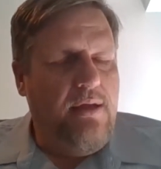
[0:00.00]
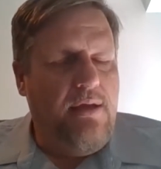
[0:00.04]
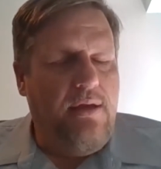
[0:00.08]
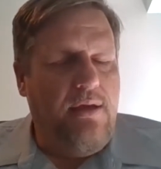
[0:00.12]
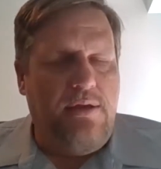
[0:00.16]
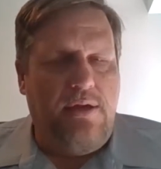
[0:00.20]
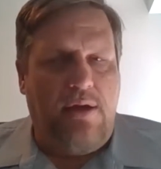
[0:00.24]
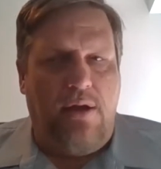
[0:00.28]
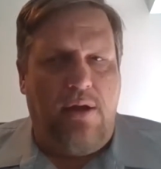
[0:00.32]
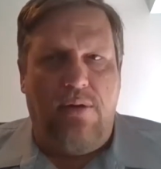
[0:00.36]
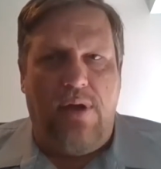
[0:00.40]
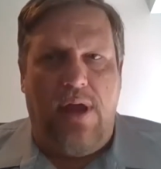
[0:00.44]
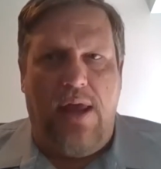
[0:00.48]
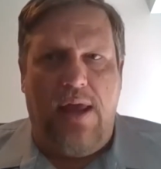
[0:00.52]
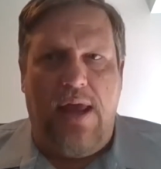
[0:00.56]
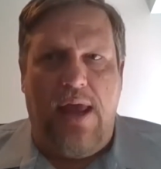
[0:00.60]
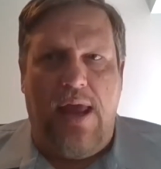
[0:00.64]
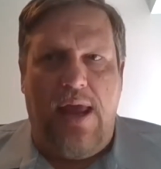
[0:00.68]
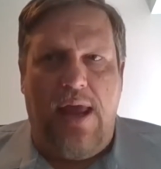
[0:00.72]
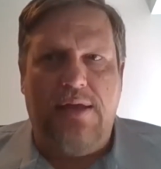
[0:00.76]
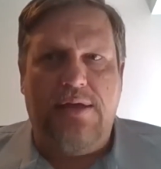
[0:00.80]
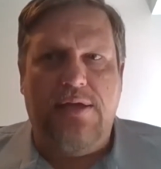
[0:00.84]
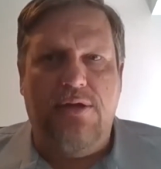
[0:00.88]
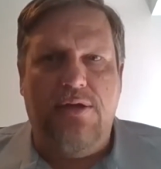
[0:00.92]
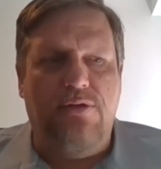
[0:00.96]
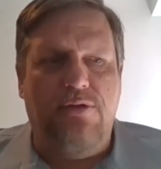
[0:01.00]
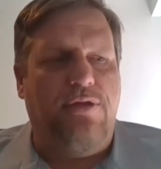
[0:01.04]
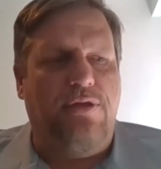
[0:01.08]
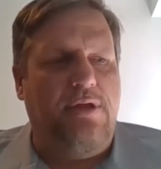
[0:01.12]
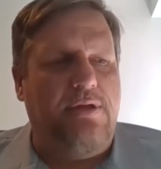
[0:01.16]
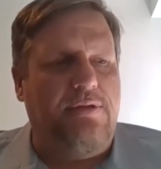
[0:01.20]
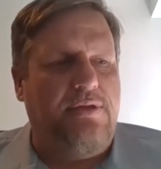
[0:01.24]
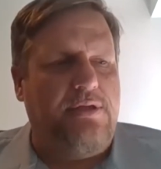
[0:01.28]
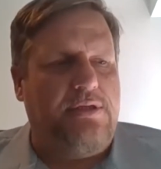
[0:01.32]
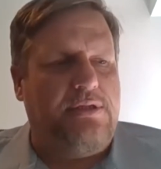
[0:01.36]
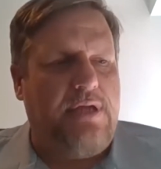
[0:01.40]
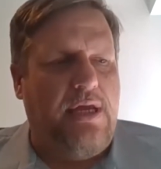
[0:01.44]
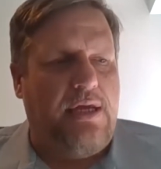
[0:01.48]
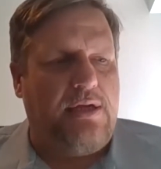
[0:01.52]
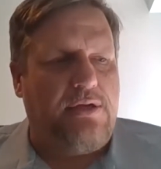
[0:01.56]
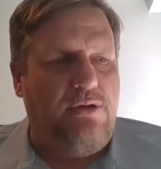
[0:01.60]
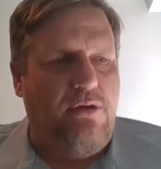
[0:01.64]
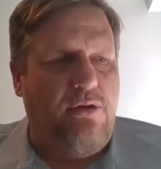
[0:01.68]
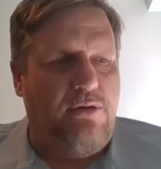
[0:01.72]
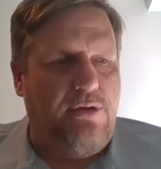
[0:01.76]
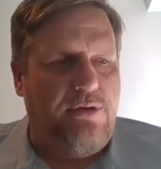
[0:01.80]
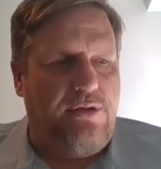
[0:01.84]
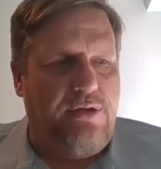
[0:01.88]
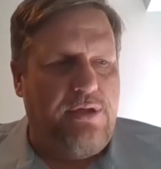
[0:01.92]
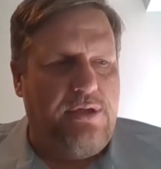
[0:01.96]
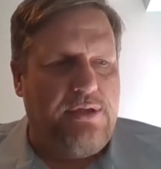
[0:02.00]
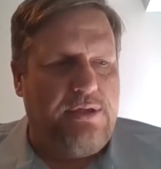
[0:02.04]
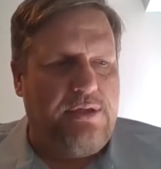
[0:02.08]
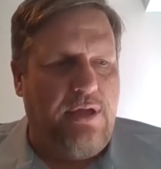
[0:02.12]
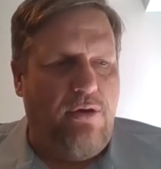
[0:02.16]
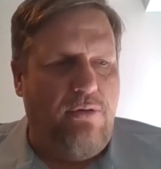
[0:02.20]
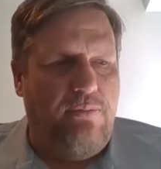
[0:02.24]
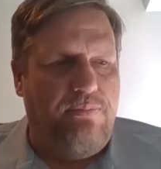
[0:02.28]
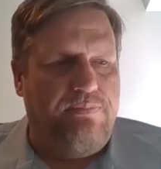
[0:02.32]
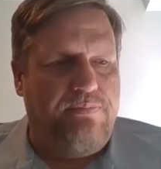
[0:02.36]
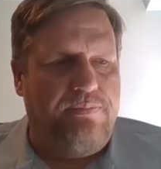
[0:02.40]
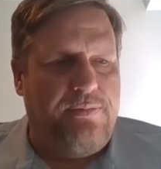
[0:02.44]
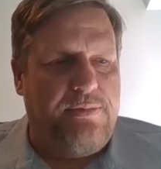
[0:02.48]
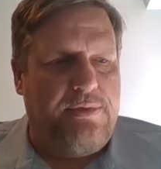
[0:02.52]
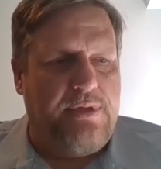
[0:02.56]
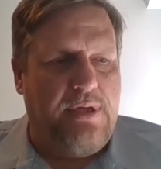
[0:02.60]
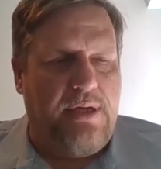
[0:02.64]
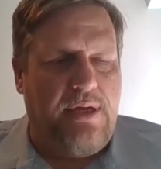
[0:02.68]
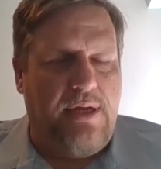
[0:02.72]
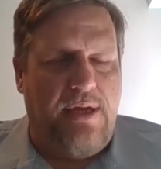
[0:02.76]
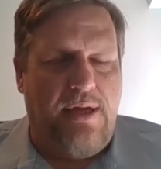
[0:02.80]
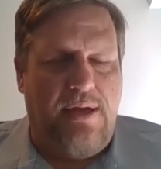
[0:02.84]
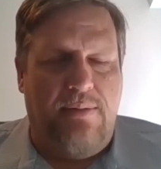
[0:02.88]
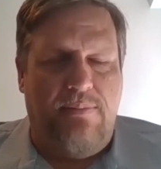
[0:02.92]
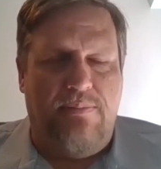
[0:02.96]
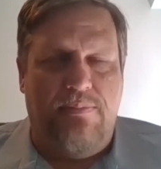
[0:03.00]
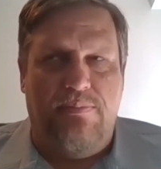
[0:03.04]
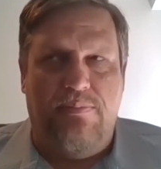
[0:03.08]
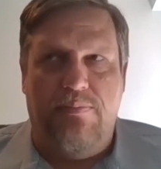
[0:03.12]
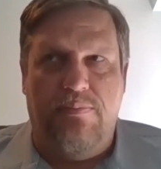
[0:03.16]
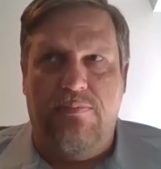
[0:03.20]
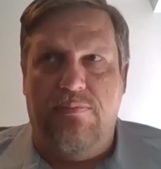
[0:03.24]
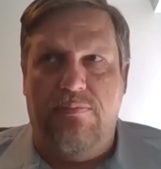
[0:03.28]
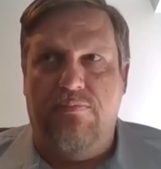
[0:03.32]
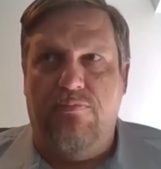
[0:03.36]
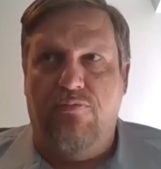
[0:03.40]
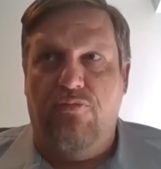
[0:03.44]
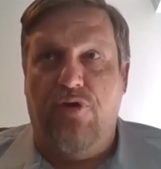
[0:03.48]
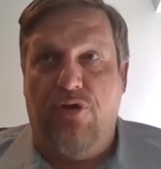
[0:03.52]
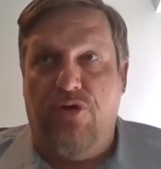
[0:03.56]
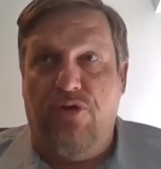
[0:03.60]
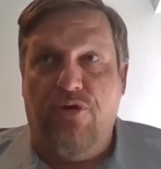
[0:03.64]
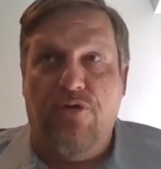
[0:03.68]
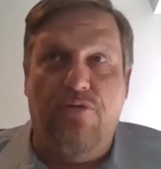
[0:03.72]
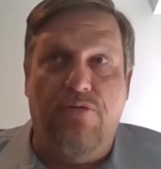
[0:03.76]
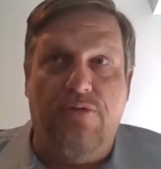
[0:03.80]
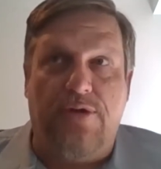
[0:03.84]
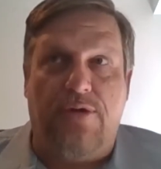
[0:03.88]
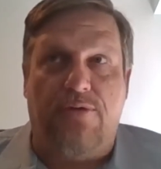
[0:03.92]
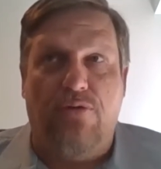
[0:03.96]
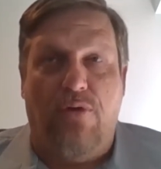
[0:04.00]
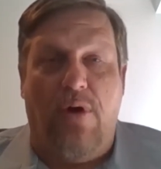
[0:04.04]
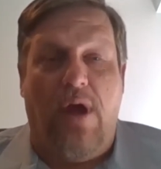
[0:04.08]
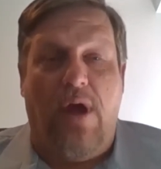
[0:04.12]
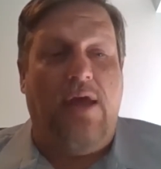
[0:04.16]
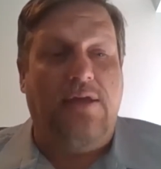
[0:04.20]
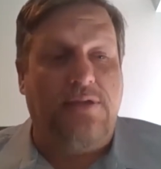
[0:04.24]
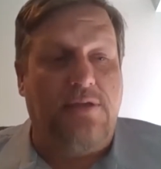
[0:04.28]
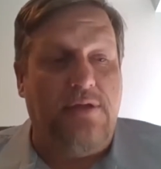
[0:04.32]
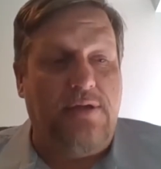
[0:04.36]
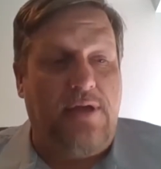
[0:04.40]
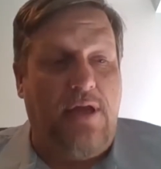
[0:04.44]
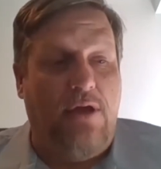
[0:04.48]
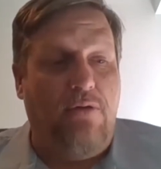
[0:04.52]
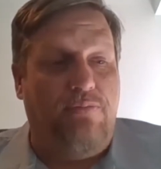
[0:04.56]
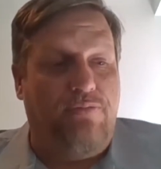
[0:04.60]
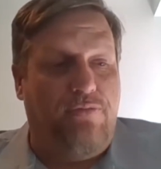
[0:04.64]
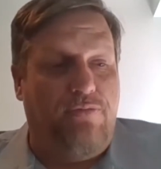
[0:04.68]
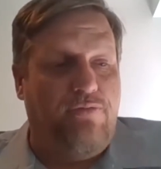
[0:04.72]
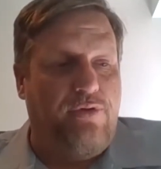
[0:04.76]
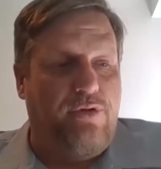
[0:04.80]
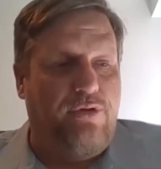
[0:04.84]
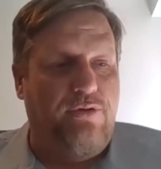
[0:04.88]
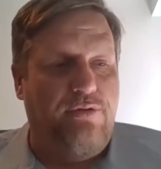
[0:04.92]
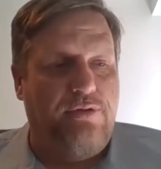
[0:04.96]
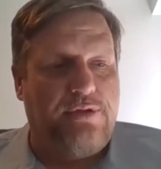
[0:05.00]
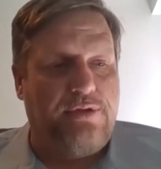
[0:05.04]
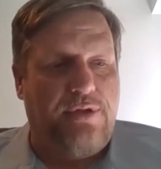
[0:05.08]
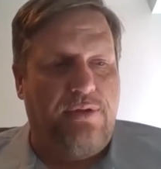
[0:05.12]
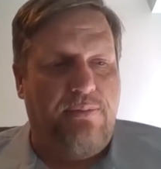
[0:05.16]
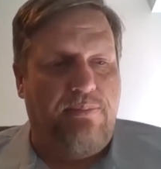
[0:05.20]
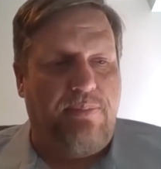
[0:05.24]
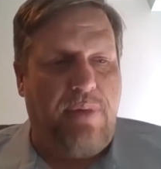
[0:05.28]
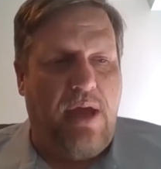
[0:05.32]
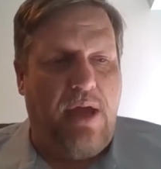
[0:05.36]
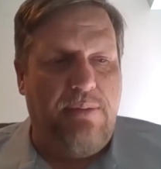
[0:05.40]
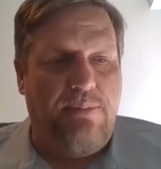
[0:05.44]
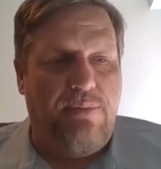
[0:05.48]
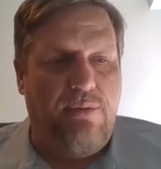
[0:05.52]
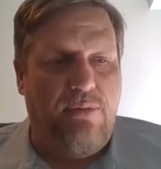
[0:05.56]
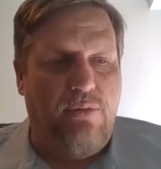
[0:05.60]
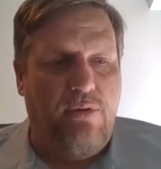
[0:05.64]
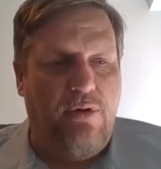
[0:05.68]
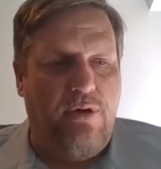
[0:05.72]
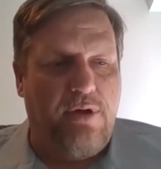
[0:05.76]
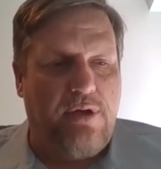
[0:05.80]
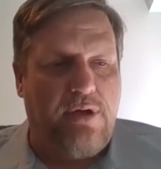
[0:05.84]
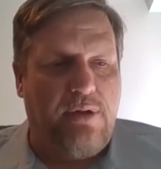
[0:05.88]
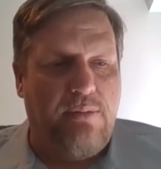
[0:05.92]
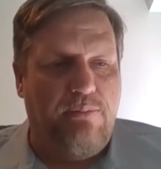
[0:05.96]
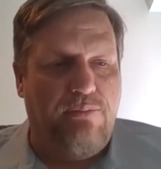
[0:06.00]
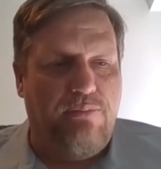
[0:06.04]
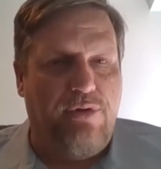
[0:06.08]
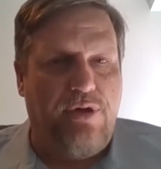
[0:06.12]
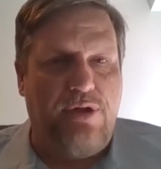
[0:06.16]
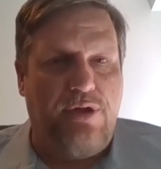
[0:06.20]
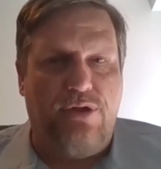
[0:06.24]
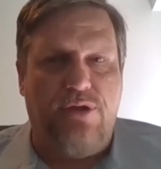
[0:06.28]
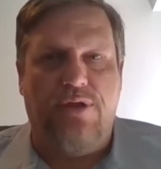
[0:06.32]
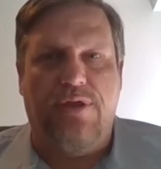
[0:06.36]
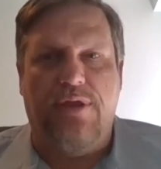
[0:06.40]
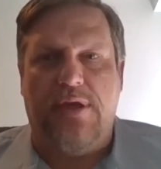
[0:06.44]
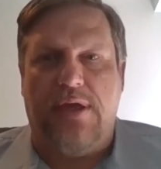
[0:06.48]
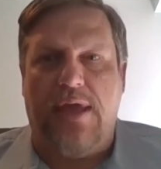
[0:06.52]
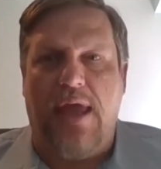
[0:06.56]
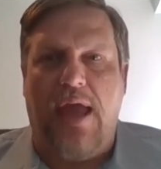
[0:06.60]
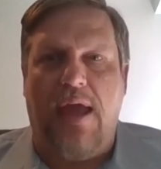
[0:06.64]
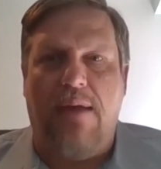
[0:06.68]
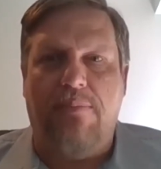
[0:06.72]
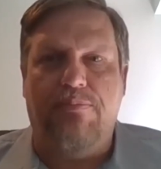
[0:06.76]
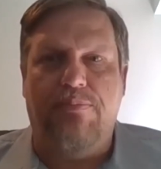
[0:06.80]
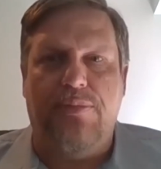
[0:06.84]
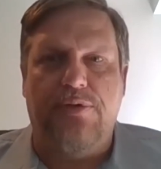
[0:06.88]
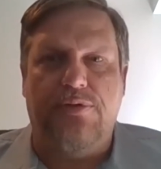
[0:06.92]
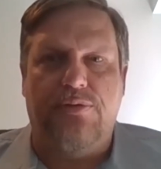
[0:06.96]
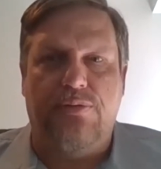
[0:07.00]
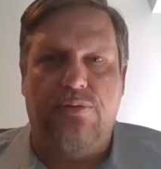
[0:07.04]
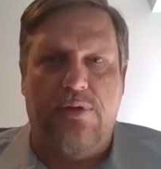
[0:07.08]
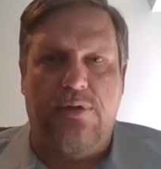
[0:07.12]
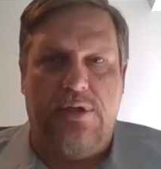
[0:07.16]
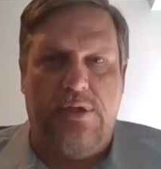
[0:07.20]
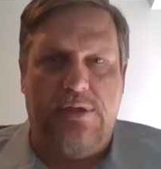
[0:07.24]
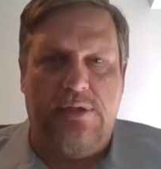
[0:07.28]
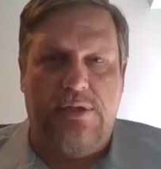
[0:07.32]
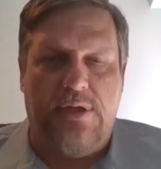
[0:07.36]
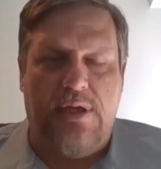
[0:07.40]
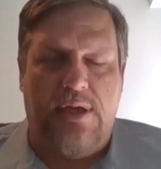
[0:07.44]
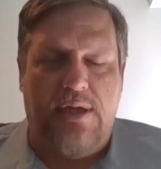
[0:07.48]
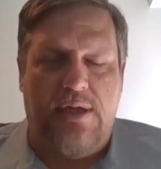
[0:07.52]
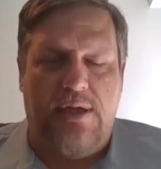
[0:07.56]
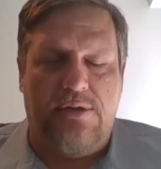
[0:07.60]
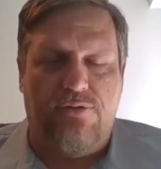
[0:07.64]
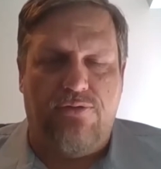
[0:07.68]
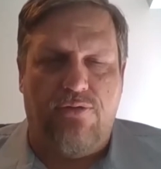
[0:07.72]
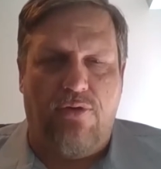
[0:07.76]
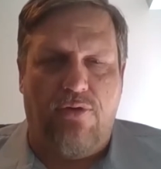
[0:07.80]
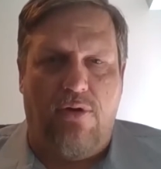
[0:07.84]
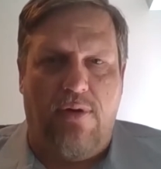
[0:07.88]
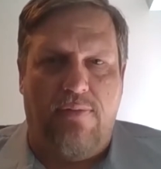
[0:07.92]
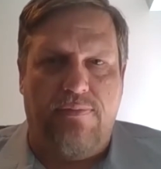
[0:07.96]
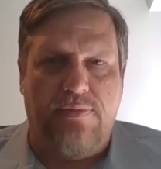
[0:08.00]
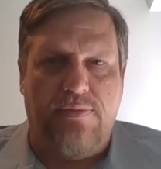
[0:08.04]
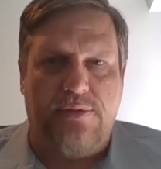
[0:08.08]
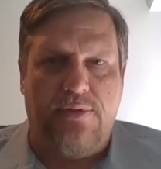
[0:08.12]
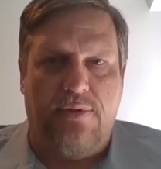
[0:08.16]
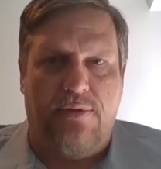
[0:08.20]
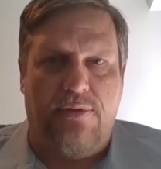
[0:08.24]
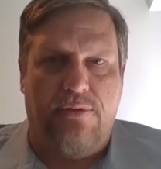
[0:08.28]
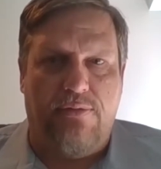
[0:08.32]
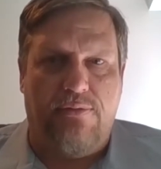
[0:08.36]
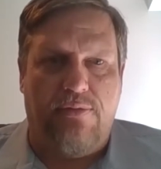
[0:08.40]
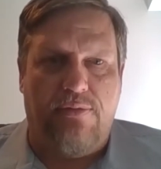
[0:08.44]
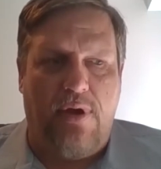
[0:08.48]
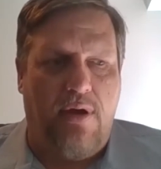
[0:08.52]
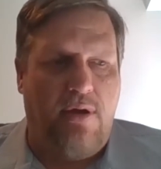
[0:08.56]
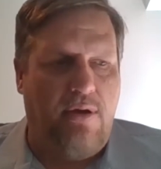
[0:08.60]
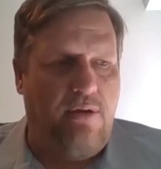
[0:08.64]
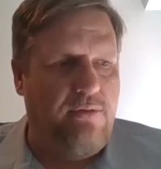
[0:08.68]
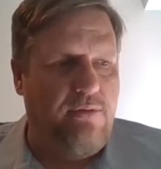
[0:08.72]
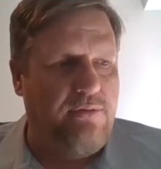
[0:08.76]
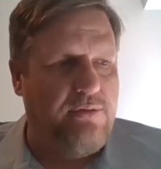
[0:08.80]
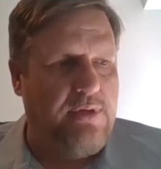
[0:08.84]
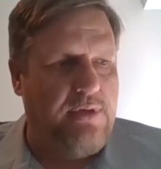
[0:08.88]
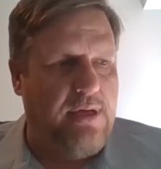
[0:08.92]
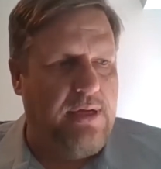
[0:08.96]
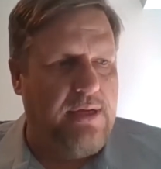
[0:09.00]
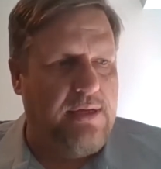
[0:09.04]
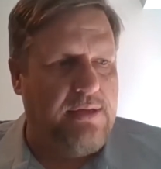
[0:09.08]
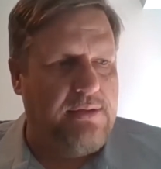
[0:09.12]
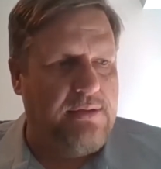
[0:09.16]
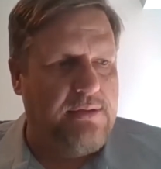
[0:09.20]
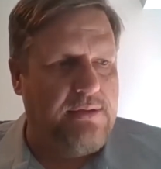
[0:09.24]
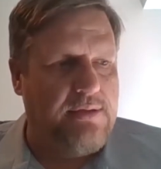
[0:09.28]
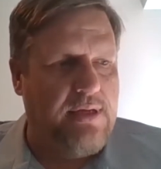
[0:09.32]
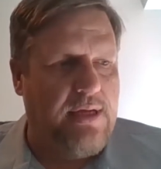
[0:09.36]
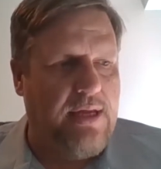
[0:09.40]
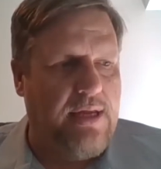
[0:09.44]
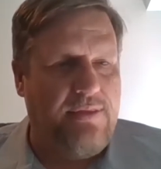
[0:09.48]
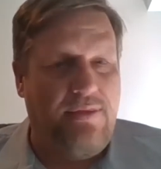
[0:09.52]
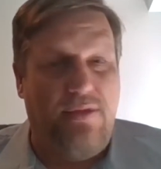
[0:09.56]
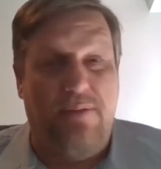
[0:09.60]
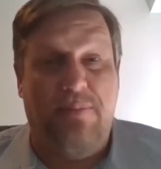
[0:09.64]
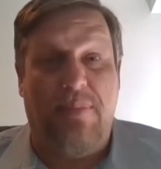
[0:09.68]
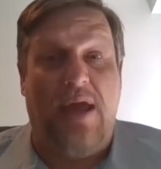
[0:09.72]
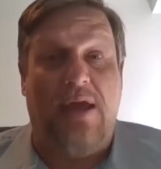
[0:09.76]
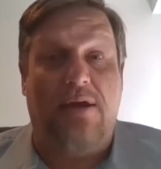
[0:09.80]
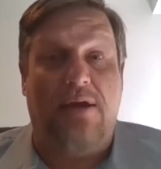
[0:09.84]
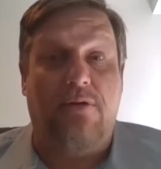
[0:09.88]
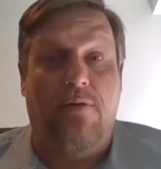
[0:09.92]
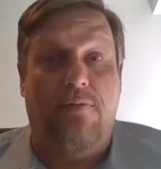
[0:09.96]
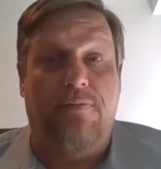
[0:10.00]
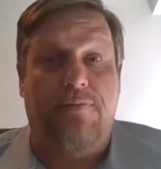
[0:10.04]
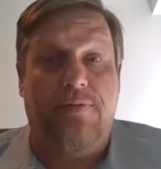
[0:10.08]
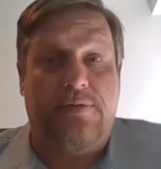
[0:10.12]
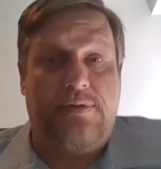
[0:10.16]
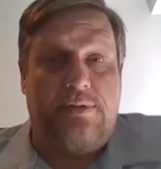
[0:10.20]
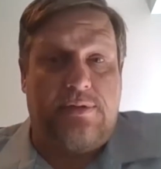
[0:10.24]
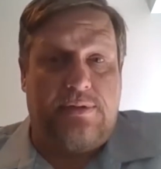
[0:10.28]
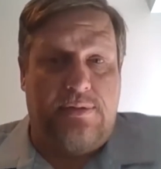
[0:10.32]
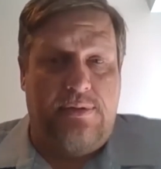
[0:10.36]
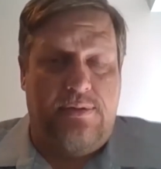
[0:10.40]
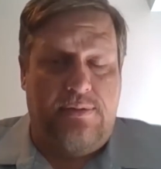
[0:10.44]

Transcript: How do you think the technology has helped reduce, or has it helped reduce the paperwork and bridge the gap between drivers on the road and the back office?